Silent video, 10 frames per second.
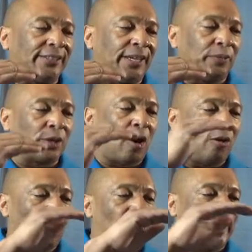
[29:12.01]
they was
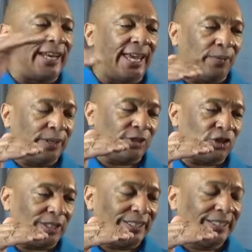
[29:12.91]
all in one
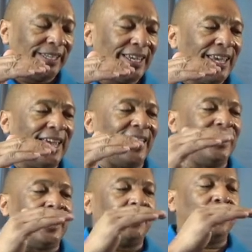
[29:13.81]
language,
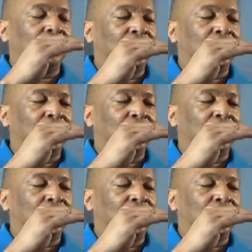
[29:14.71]
and then yes.